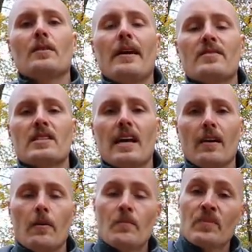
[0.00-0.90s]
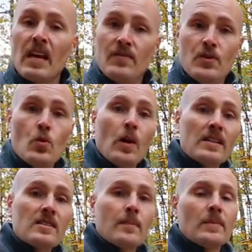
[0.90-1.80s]
the lifestyle. If you
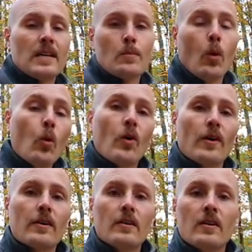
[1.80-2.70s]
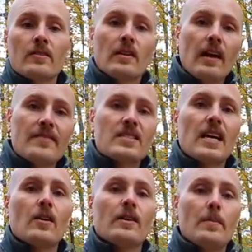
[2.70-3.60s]
want something more, the
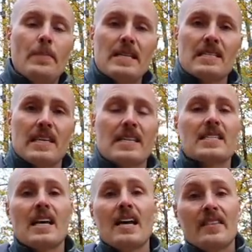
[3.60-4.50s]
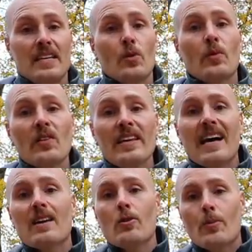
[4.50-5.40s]
lifestyle and a business, then you really
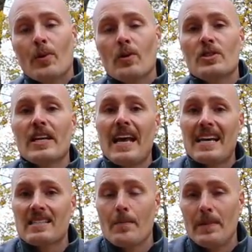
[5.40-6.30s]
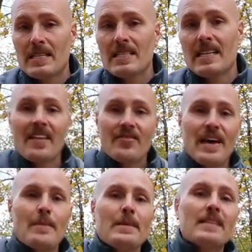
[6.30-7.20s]
got to approach it as a business.
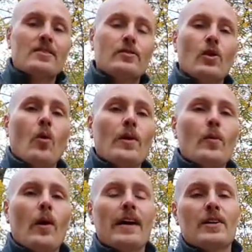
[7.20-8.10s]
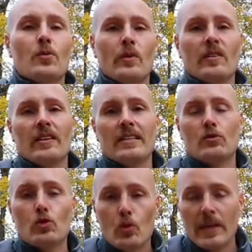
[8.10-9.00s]
That means knowing why you're really
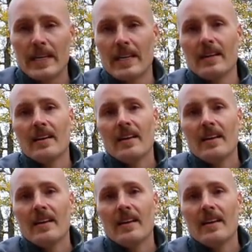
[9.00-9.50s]
doing it.